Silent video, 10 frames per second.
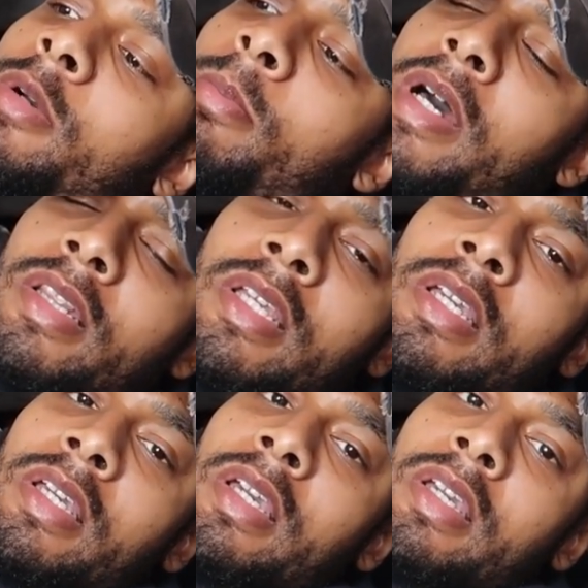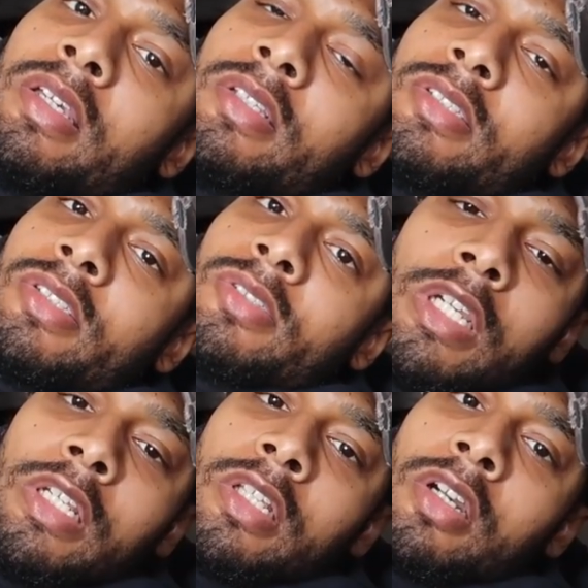My thing is,
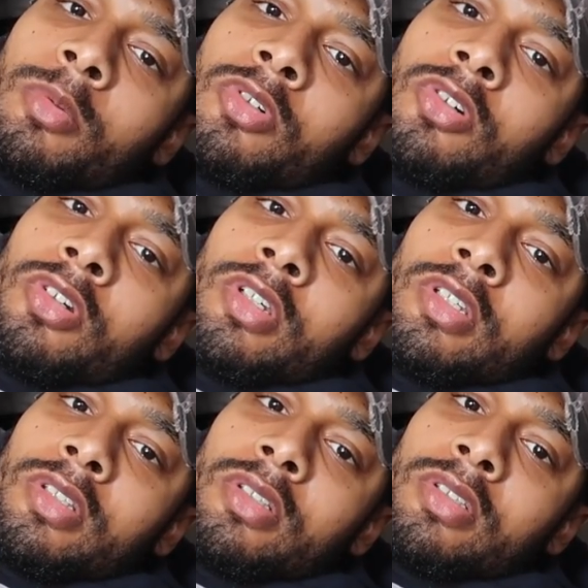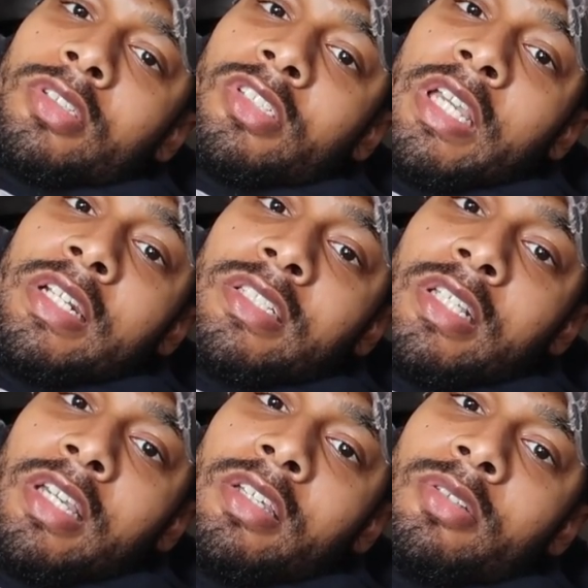either I'm going to stay the
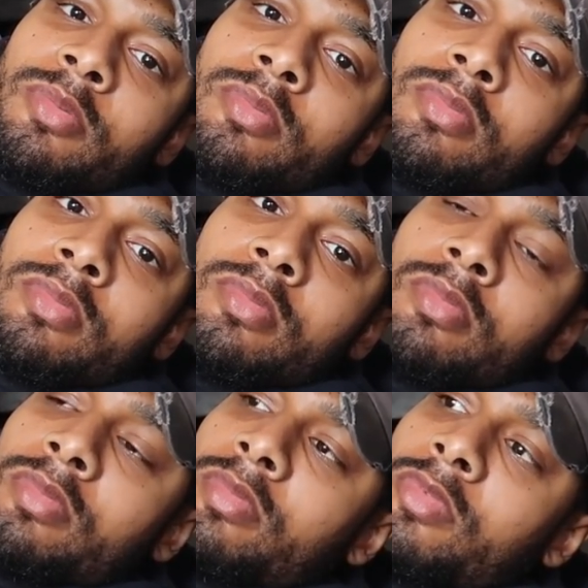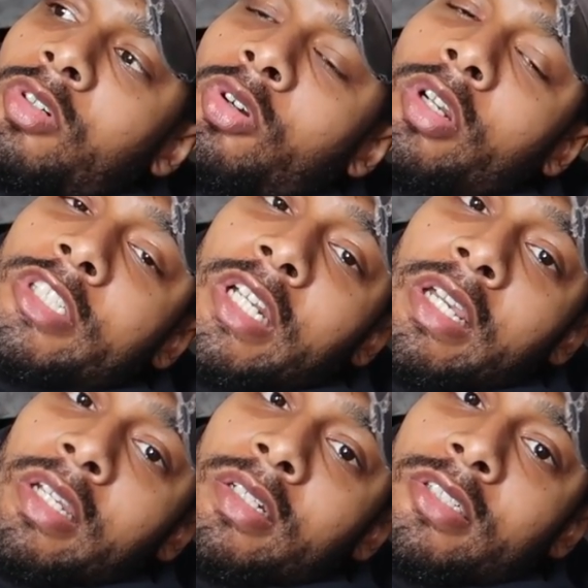same or
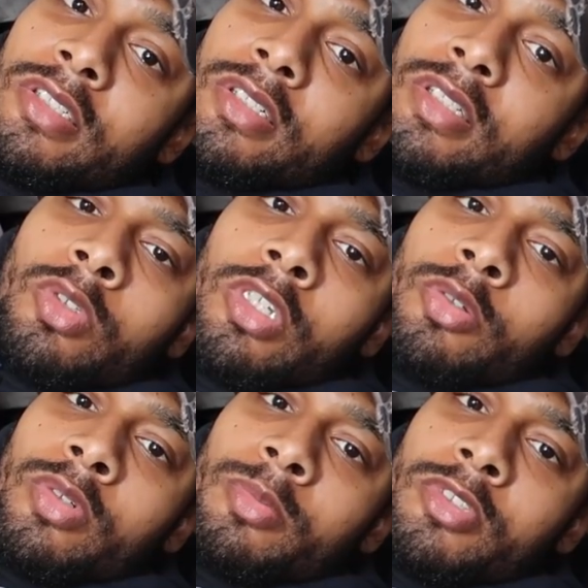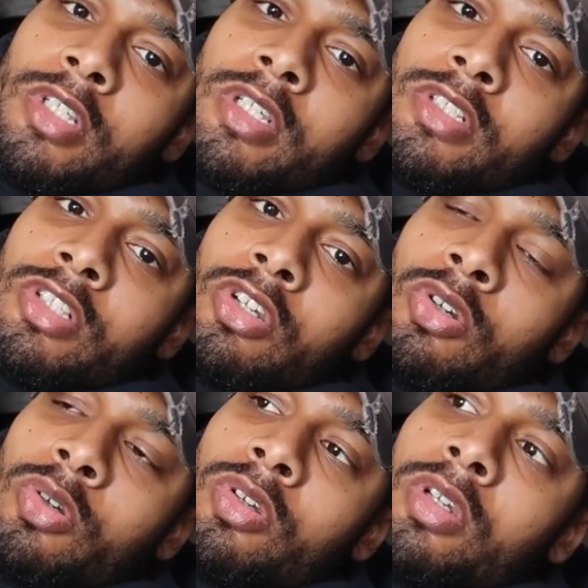change. You get what I'm saying?
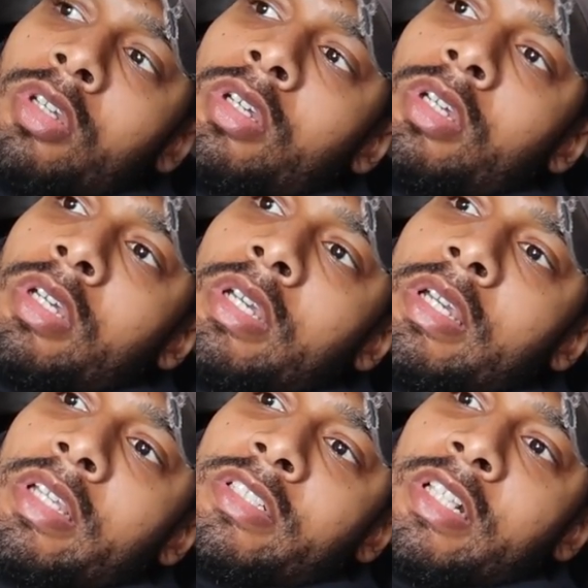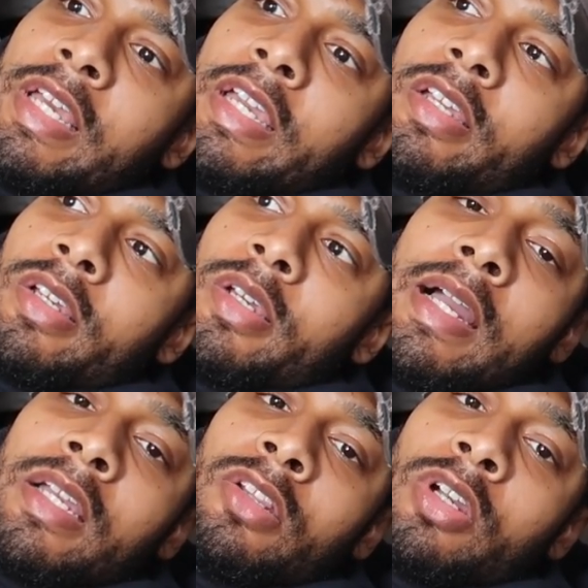So it's like I
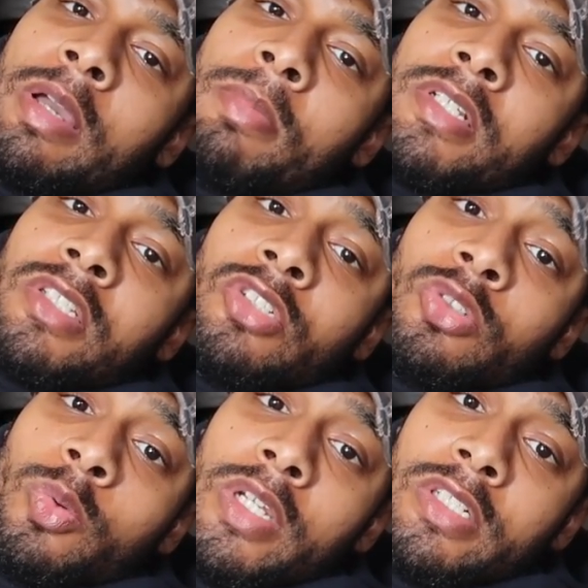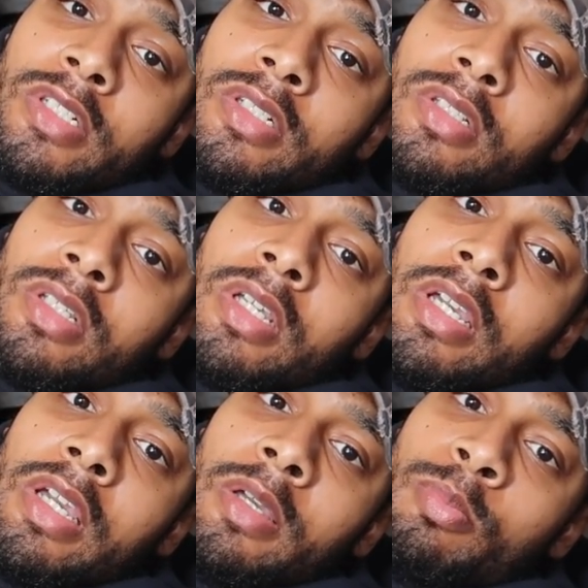could look at my situation
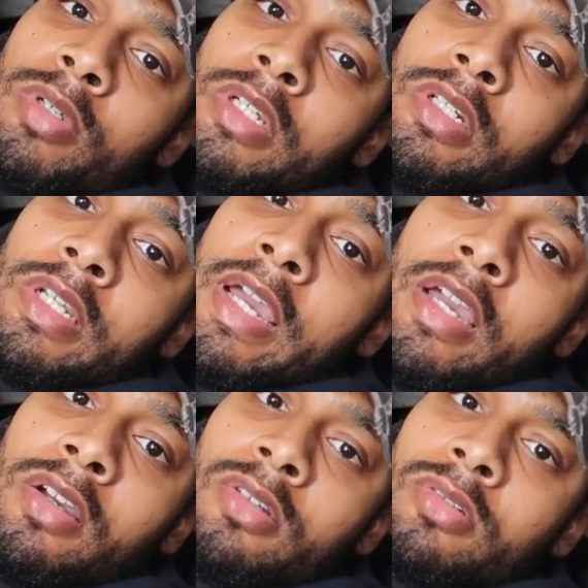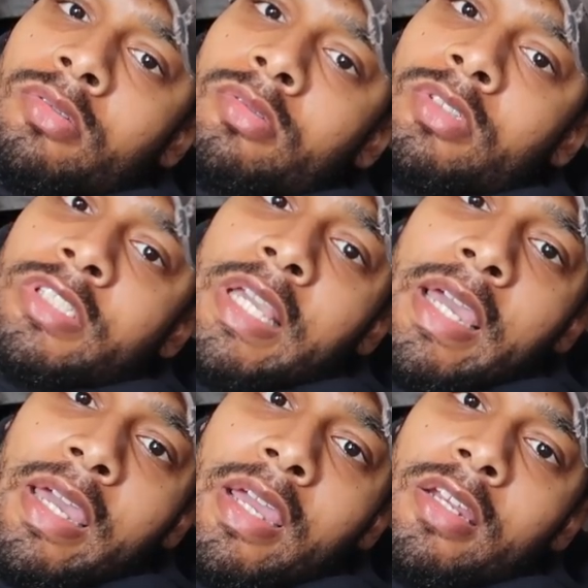and be down,
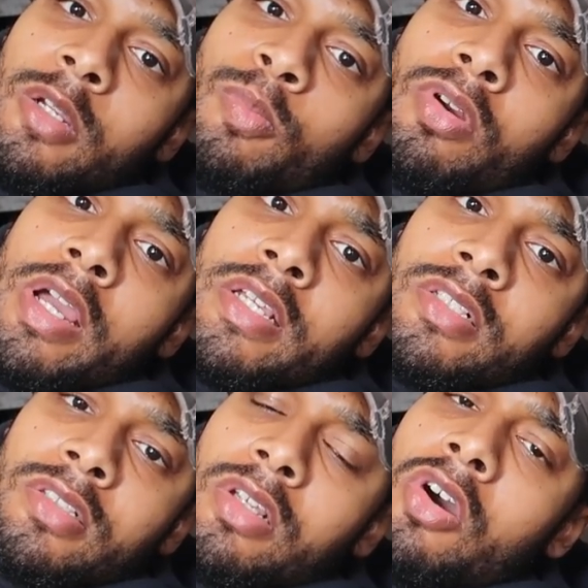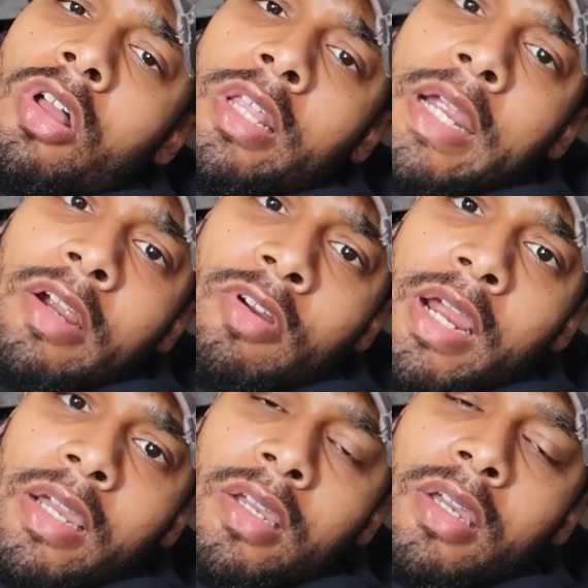sad, depressed, all of that,
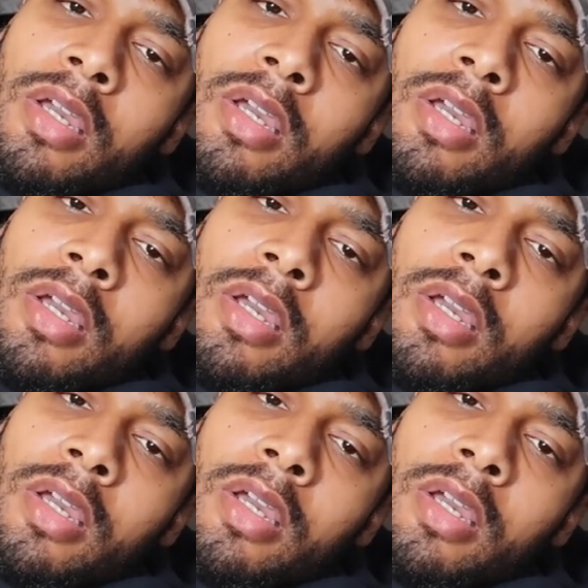right?